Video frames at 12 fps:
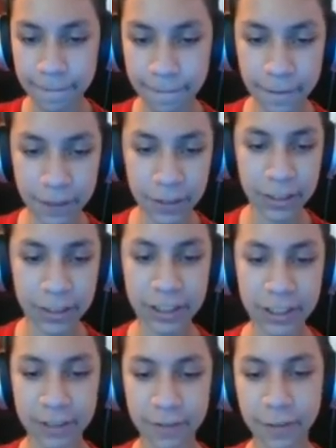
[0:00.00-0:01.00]
Urgh,
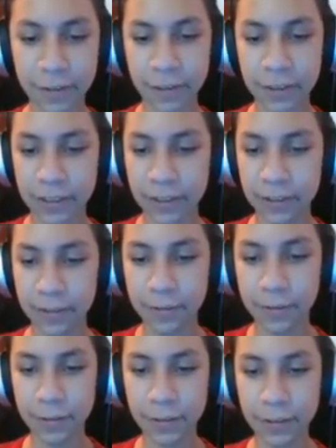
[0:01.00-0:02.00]
urgh,
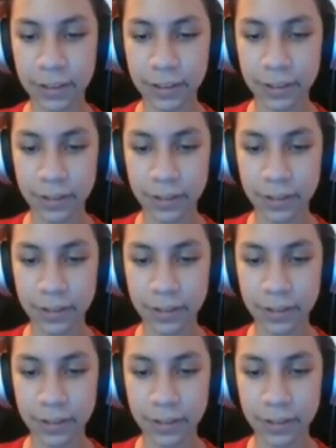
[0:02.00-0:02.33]
urgh.